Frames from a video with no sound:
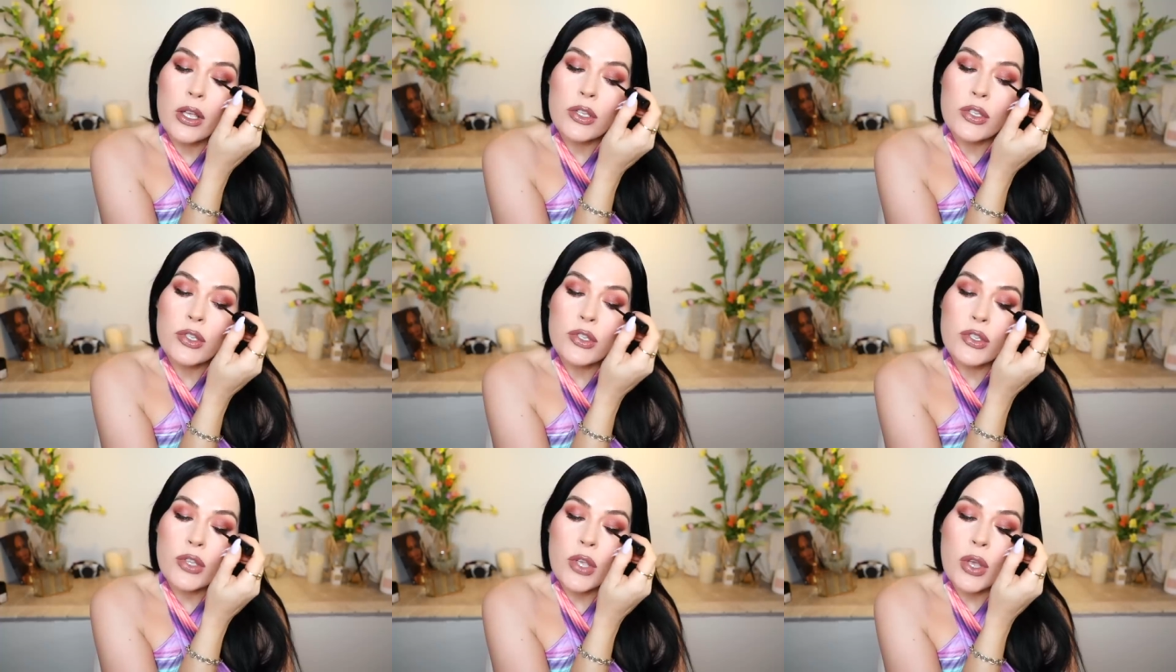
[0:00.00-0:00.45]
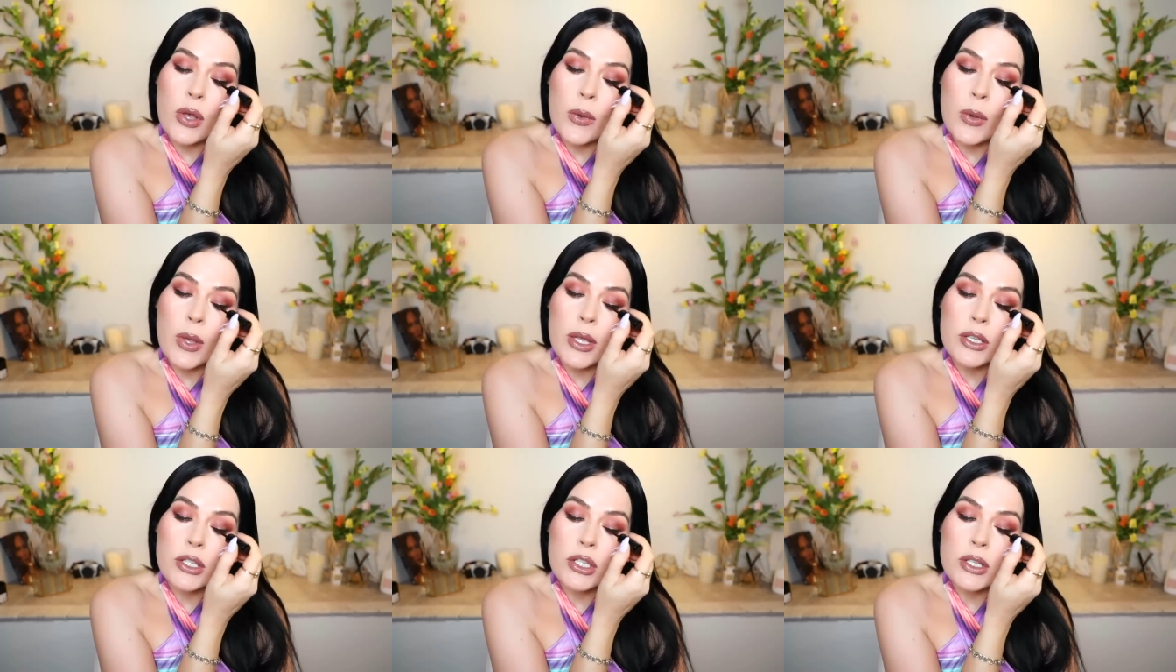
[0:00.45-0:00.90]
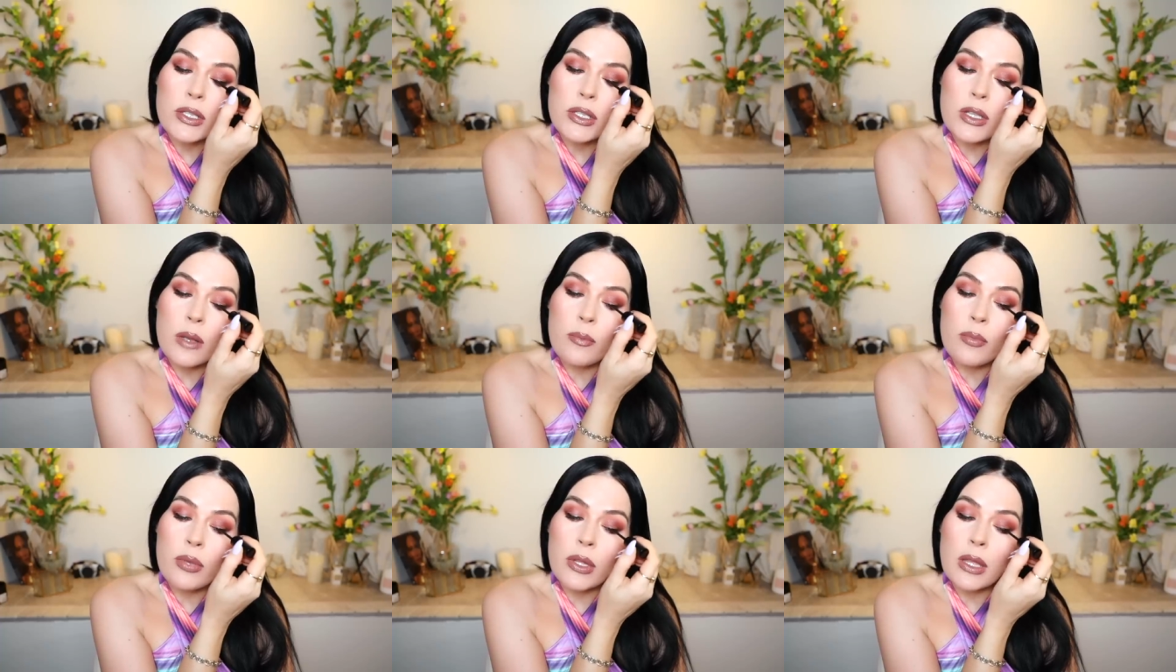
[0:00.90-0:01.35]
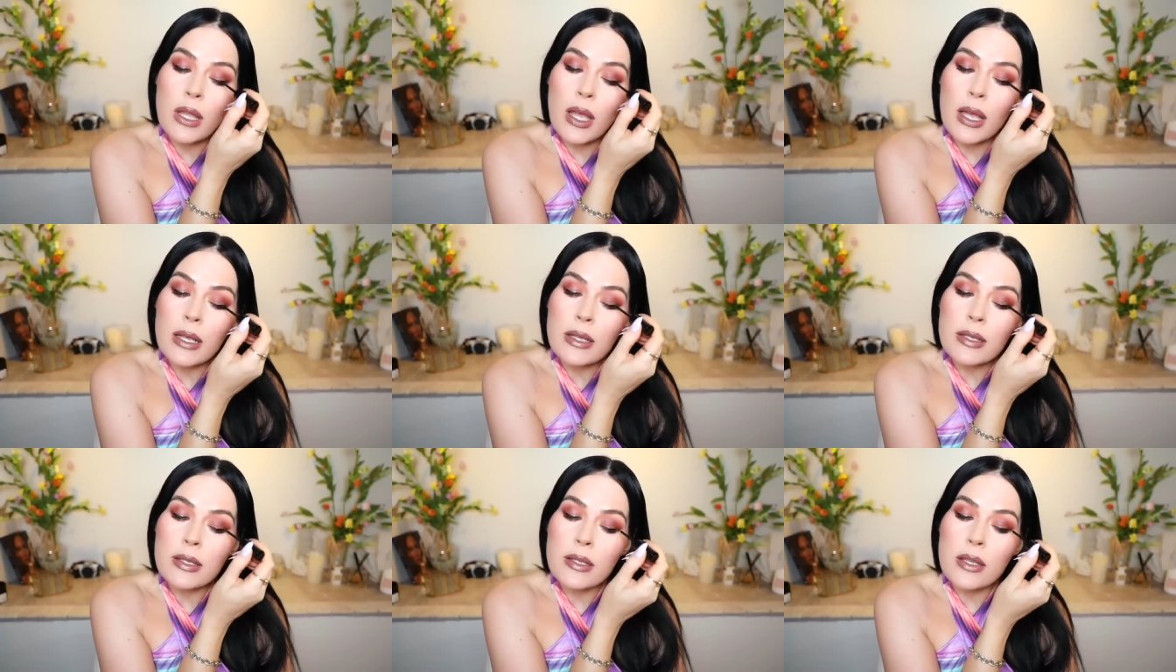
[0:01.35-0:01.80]
So it just
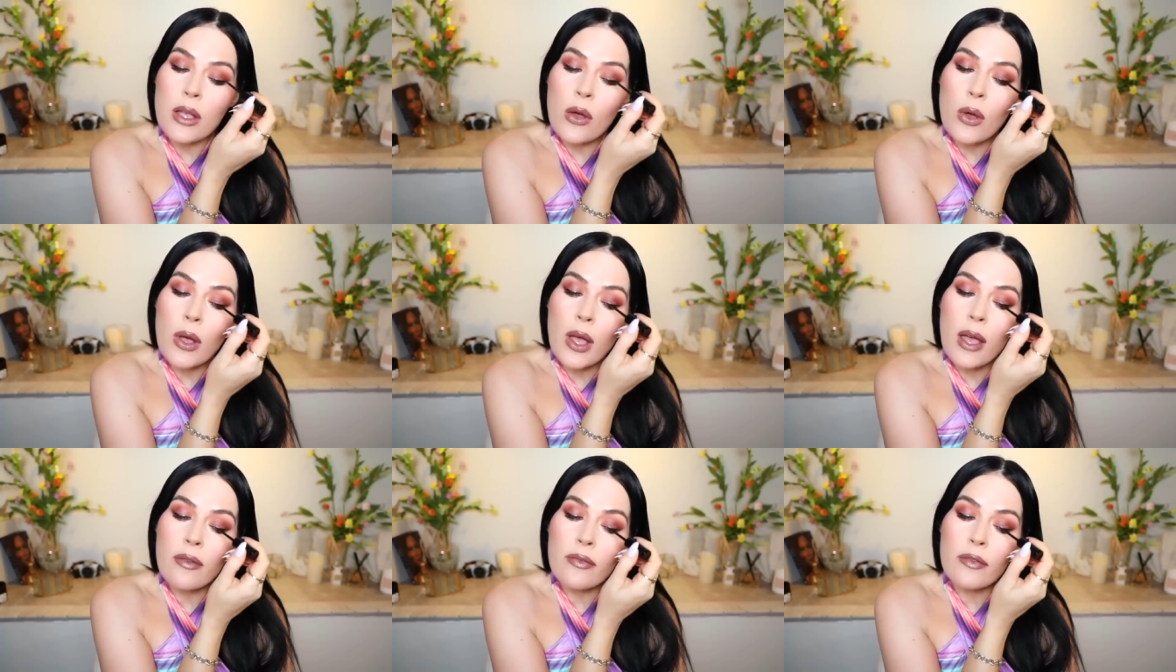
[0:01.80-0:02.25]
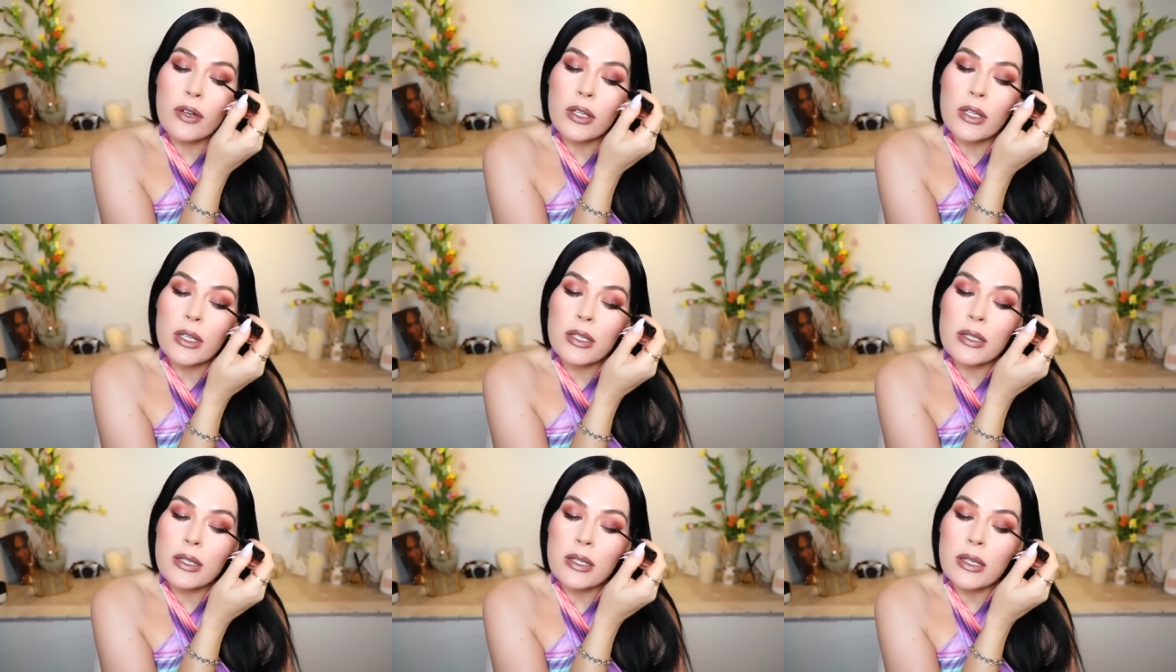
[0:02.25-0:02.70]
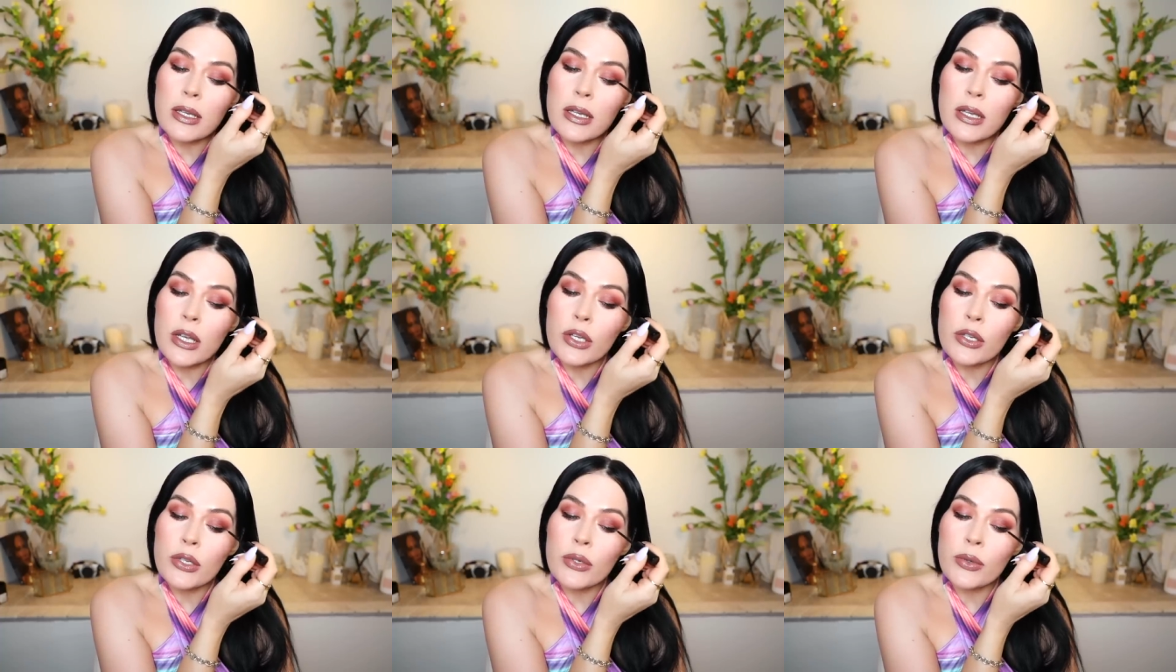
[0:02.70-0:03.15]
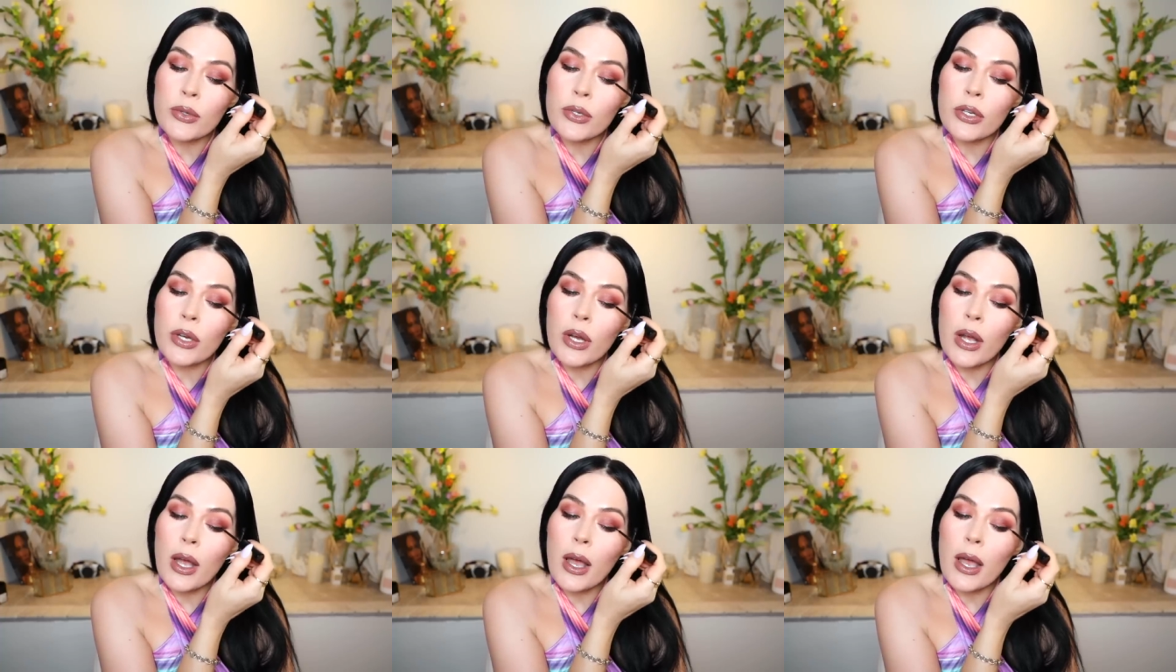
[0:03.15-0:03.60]
applies so effortlessly to
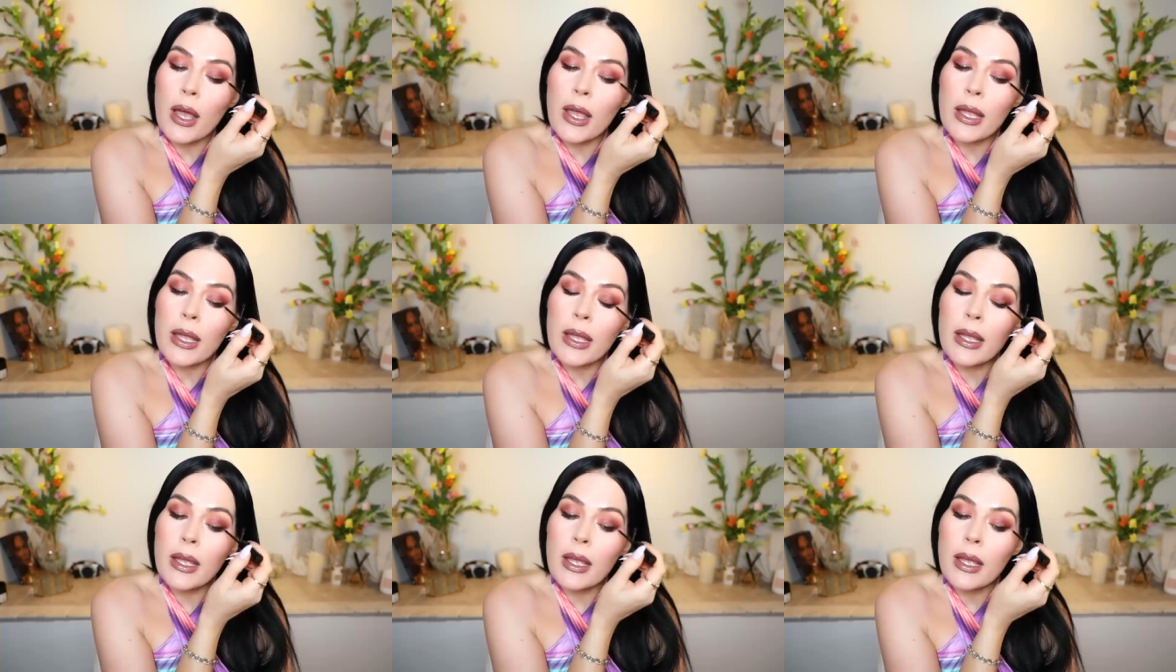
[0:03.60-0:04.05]
your eye,